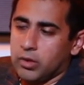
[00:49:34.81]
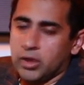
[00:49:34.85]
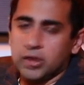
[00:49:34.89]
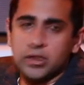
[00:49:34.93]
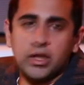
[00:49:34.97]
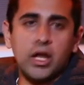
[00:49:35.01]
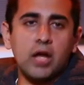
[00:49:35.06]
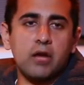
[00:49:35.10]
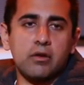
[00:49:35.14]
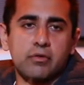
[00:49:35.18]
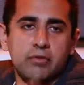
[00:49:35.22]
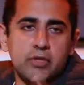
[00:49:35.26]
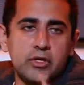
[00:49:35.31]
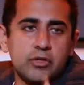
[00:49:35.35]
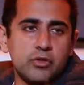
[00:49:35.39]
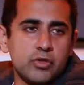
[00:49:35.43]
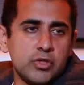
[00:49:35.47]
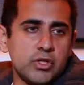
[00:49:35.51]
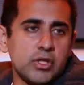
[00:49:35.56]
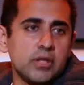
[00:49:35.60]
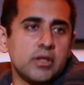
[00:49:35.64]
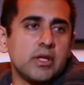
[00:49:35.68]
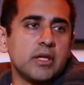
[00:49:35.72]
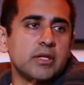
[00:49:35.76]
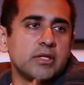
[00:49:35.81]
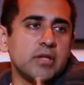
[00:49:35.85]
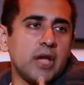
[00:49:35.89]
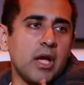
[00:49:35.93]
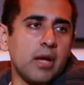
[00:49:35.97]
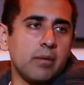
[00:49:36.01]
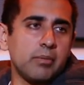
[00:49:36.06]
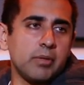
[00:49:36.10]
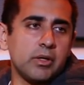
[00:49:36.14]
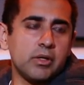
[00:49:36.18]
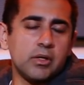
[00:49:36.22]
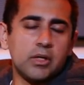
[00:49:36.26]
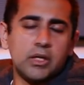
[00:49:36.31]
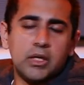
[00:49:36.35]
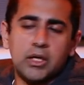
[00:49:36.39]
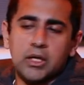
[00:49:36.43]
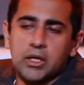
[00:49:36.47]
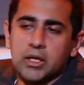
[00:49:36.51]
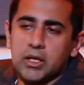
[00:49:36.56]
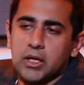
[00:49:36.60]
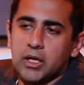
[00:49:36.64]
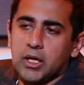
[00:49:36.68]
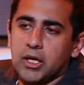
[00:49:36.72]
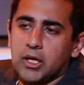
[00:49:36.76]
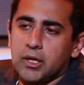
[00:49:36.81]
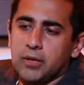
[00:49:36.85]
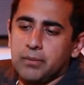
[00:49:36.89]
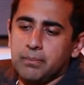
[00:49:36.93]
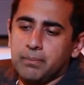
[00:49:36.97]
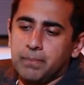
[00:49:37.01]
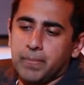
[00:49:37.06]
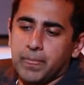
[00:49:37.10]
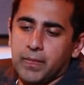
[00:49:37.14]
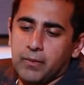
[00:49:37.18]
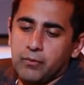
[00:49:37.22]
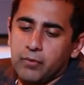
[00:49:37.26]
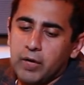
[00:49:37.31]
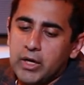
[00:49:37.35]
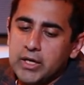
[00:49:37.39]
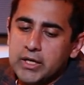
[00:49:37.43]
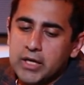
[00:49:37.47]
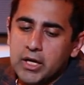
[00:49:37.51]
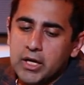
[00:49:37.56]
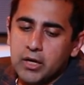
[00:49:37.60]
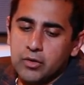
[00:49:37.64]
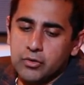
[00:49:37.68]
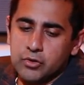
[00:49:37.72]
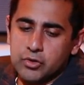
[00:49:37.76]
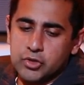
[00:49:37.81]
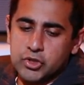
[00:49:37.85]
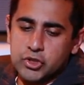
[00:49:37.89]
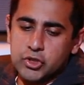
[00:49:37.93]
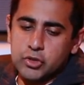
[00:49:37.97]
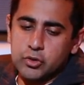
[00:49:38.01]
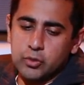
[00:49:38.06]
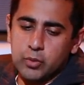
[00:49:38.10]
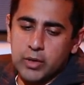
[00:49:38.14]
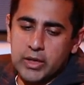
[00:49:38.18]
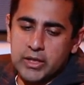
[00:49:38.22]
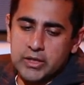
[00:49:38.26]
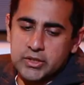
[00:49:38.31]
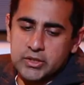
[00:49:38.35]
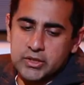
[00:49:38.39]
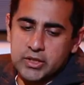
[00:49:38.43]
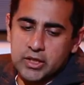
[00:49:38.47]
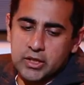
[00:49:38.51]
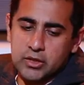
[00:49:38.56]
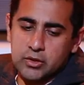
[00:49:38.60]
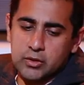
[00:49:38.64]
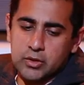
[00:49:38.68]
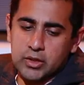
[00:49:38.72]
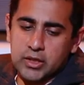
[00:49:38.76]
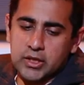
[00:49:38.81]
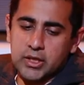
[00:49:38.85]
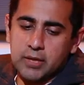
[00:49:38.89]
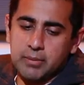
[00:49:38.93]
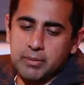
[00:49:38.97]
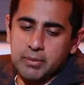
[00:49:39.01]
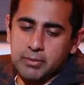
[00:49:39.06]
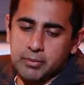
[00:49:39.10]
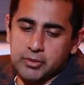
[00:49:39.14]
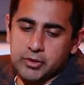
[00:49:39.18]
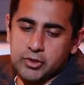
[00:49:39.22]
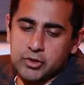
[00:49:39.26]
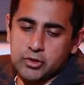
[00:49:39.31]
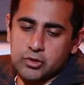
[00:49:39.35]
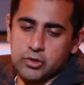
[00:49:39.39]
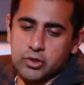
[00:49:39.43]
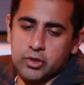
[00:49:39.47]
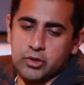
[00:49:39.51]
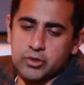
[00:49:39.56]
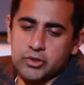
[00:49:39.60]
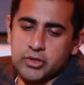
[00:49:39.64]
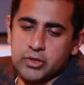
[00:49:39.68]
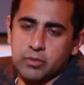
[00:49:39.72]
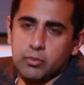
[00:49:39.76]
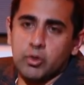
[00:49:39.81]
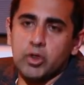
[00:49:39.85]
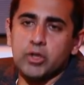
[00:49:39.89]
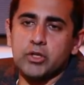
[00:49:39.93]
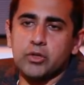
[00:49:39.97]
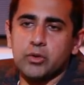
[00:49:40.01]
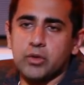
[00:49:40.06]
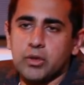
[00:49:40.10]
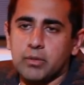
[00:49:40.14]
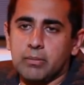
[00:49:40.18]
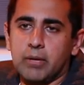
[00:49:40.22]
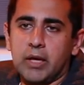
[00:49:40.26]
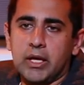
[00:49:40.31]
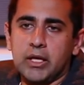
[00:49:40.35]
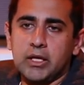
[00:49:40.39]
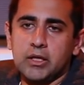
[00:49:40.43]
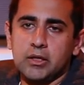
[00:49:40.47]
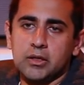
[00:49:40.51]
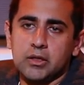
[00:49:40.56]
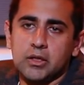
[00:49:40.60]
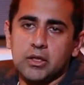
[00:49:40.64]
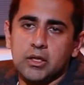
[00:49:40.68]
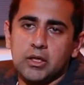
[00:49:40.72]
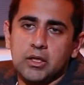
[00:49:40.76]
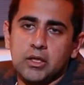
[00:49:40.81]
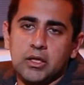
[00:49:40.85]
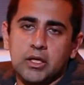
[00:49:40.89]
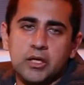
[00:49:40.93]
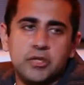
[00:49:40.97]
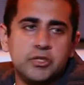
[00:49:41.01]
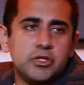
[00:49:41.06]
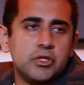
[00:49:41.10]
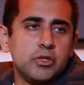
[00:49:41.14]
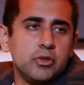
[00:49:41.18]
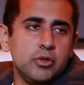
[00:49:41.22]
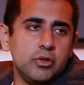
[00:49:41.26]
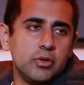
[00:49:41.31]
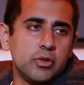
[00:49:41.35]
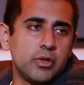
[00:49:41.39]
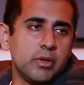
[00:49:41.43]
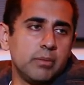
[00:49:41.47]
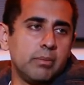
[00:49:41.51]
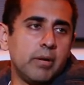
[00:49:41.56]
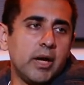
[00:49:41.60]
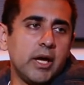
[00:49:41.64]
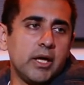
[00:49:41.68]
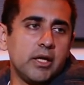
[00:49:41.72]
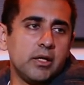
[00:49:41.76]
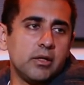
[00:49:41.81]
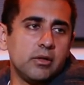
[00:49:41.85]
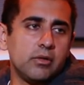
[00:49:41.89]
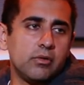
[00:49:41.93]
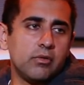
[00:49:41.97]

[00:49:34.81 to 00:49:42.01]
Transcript: a lot of interesting things happen. Right now, there's two ways that you can get people digital currency. One, you can mine it, and two, you can buy it,